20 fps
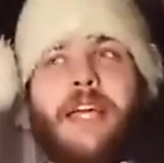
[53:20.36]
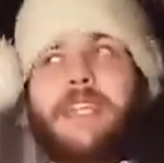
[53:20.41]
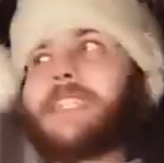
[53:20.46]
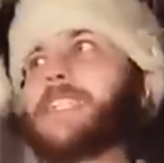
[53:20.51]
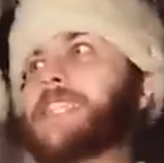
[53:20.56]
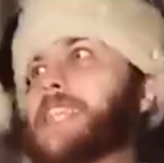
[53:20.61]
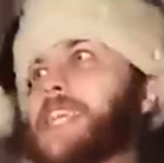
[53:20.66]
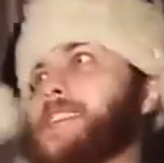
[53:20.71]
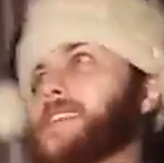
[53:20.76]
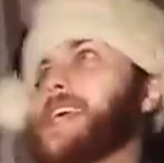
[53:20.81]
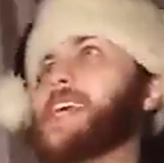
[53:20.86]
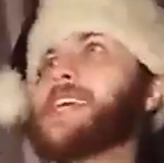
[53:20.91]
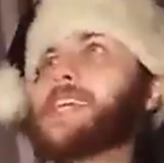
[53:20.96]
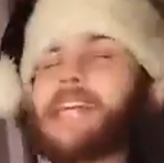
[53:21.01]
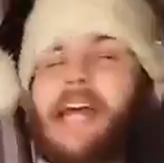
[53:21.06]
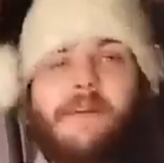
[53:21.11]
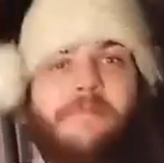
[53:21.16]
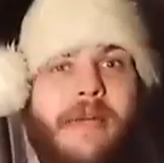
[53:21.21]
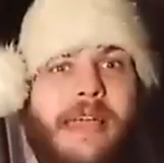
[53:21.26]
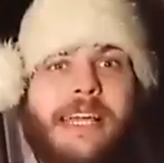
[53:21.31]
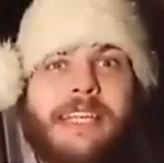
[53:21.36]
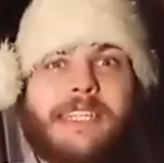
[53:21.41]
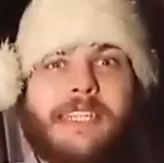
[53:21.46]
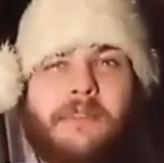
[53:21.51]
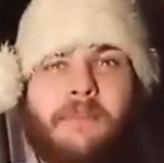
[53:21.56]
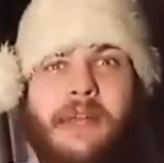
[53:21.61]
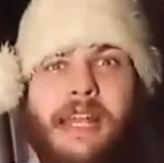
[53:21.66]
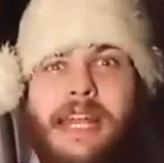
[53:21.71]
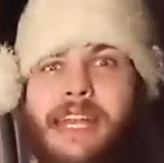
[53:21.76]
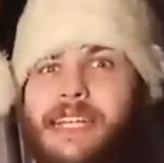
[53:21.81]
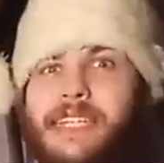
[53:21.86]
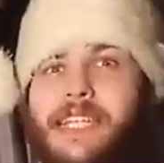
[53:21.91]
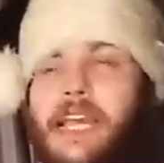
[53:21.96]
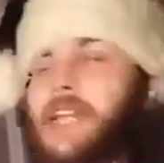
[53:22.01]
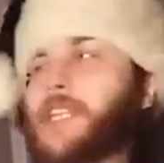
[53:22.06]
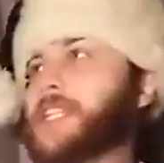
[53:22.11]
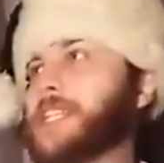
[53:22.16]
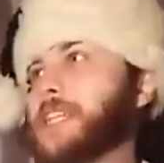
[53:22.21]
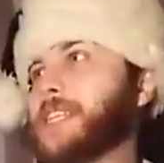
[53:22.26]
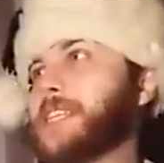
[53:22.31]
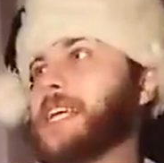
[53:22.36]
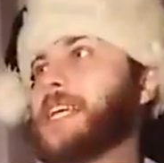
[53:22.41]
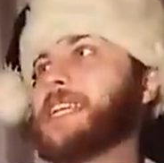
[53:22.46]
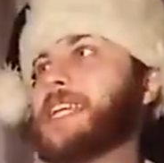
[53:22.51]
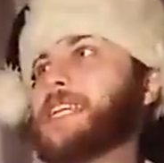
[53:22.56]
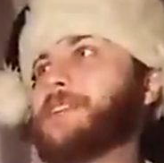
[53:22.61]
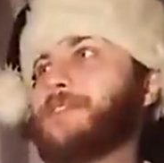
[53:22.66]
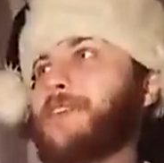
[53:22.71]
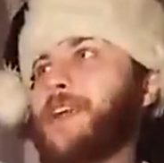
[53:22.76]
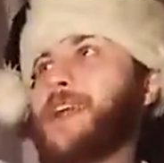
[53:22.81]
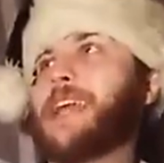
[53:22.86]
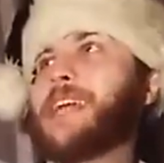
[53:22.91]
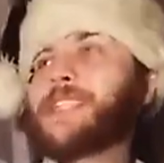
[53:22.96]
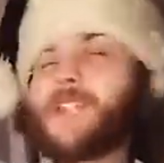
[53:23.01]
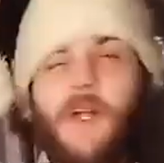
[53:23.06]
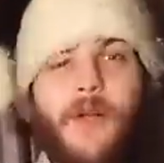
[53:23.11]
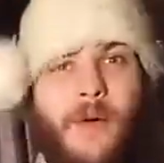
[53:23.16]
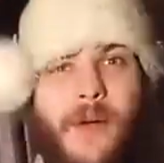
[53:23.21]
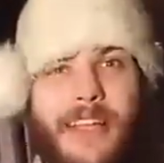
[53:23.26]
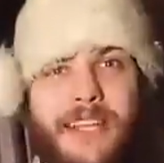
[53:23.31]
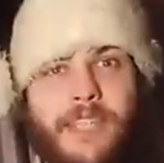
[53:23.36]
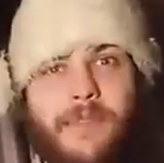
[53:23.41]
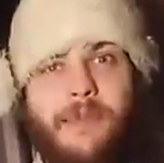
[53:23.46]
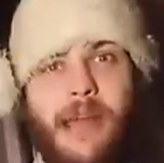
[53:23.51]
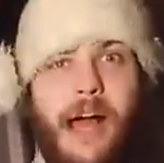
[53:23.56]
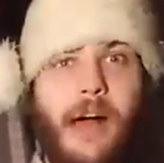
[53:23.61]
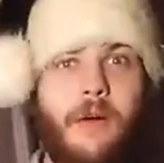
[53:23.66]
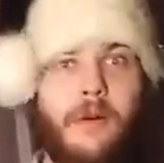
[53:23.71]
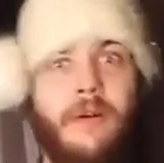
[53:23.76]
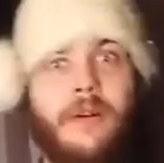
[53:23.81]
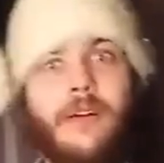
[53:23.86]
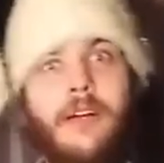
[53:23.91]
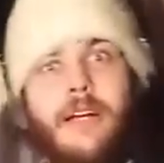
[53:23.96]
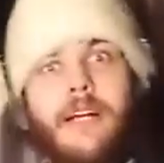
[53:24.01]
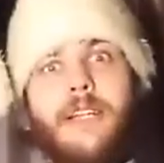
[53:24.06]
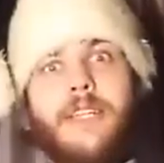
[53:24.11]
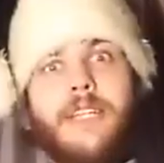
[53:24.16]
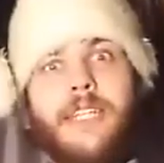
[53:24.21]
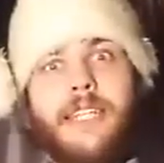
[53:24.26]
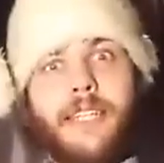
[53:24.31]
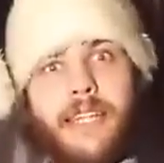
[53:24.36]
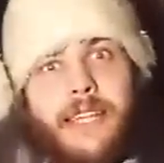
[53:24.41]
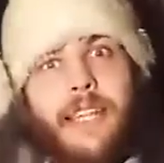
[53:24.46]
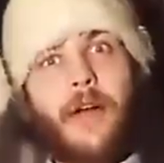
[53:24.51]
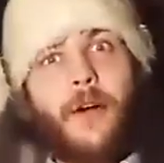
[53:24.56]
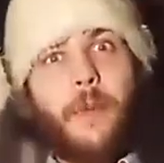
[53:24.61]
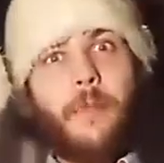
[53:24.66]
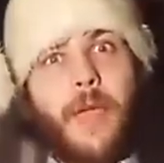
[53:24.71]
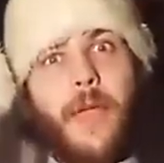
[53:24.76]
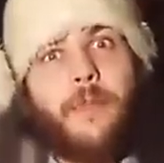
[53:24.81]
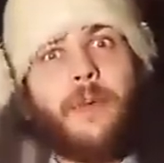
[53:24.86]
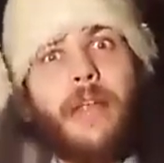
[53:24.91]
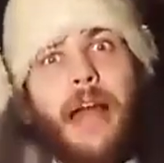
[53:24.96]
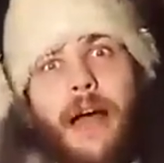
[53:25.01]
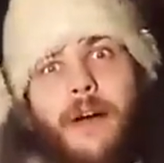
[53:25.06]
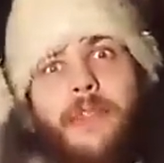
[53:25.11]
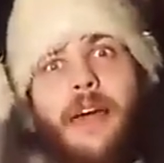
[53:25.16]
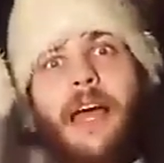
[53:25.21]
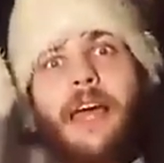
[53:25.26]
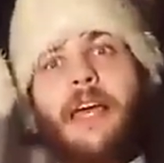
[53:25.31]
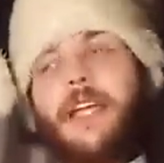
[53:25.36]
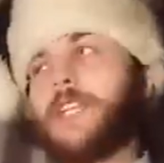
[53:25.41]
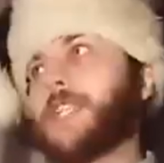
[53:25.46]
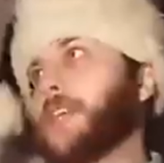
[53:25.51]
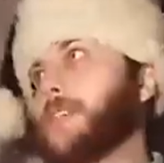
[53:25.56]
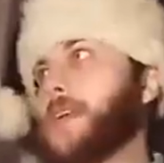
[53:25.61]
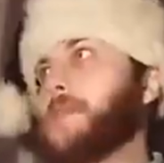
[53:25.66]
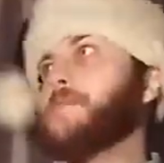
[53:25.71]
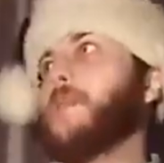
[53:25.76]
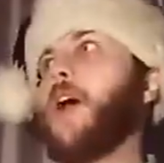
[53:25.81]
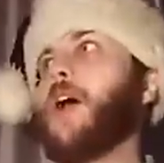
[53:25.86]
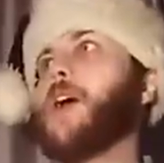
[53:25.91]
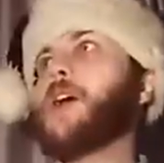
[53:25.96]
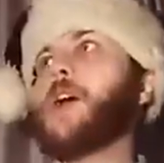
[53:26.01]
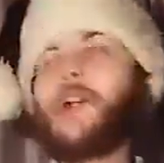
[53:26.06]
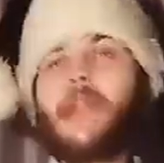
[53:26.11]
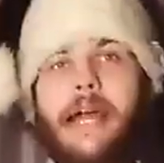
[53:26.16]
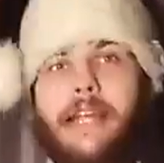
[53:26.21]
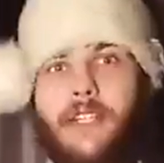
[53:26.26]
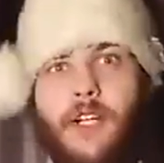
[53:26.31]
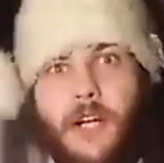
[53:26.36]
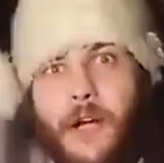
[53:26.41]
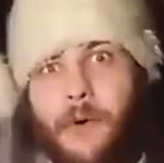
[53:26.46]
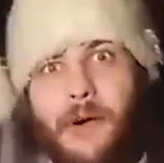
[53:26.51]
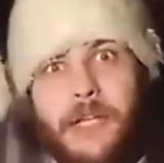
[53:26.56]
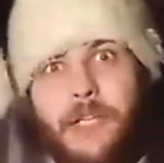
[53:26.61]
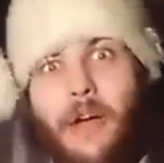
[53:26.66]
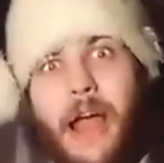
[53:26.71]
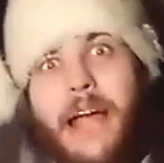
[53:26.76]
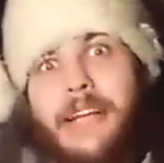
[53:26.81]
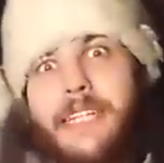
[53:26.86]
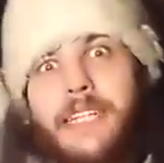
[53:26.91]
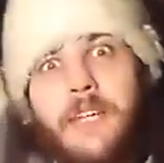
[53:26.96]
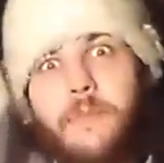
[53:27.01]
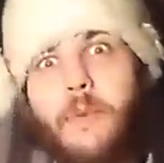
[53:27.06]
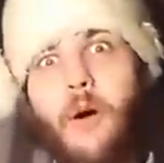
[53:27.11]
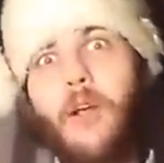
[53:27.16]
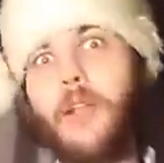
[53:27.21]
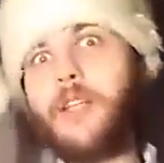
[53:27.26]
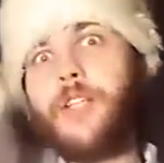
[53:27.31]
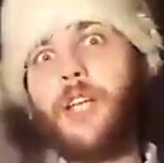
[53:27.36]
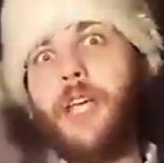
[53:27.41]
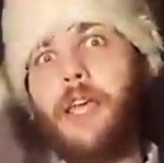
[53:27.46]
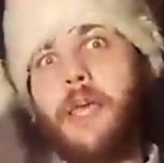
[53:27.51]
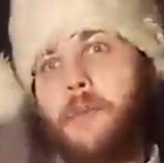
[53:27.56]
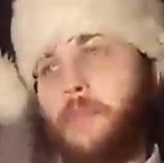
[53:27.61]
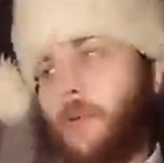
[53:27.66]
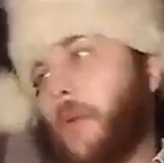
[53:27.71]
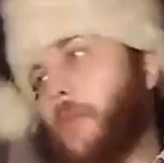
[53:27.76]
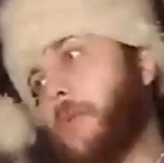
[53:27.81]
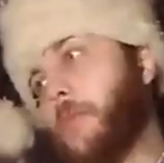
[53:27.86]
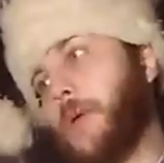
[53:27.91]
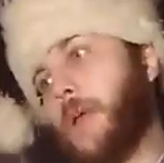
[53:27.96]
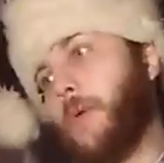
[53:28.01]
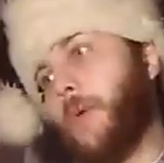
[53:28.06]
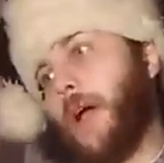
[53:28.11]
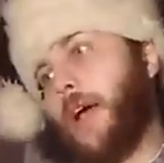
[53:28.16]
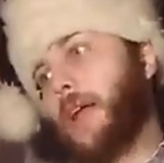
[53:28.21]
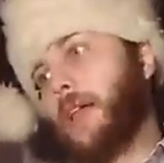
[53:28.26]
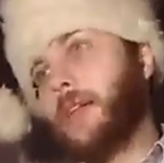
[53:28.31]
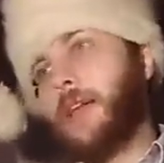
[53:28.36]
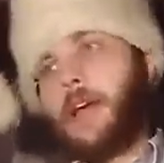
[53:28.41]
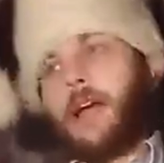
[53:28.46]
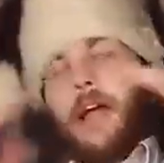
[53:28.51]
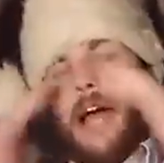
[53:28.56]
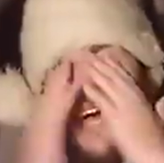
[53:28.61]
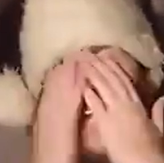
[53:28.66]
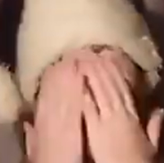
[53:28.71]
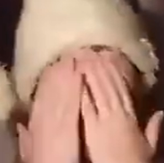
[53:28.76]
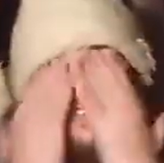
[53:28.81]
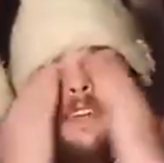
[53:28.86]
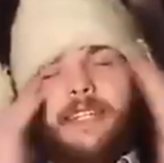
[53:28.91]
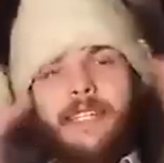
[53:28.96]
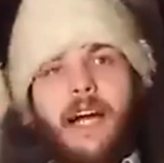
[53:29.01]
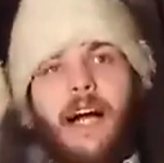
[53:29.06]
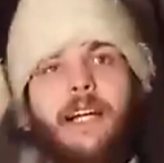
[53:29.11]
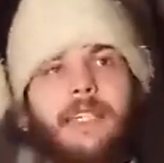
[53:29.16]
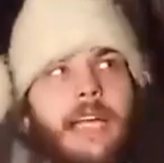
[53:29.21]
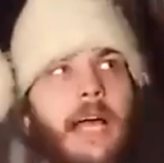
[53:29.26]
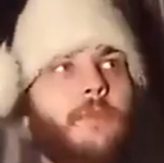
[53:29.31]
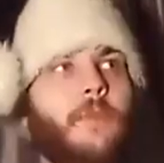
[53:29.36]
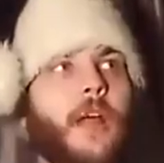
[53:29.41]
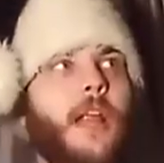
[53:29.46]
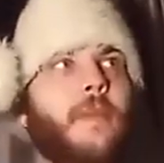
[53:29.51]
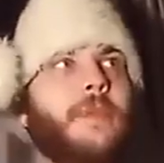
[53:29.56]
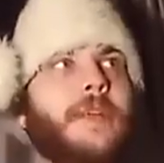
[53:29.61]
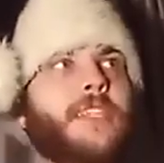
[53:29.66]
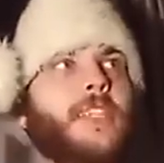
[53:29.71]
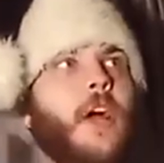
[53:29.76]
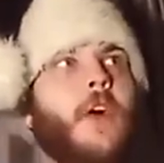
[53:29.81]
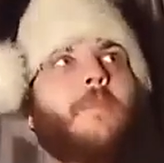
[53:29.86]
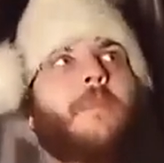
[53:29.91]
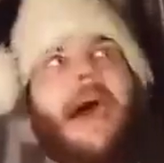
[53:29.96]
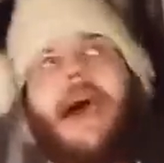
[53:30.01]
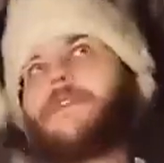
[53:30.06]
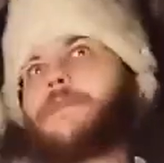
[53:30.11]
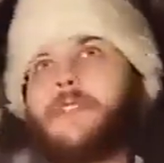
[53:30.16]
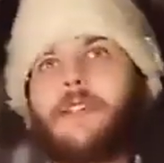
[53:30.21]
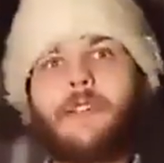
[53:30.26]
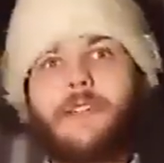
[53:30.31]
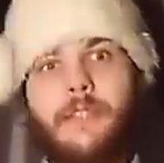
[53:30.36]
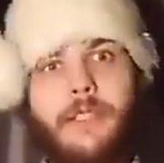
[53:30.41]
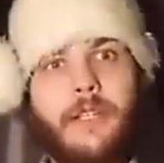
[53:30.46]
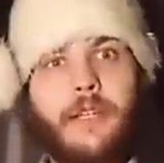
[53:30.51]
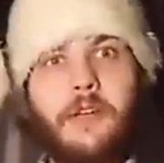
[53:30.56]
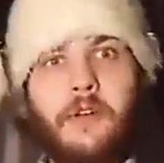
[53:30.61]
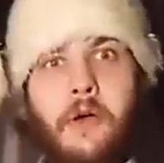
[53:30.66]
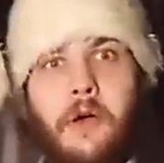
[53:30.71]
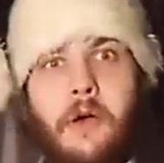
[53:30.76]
Does he think that makes him an innocent? Does he think this fully exonerates him now? Does he think there are people out there? Does he think Mark Collette's going to retract his apology? He probably will. And if he does, I'm going to be so baffled.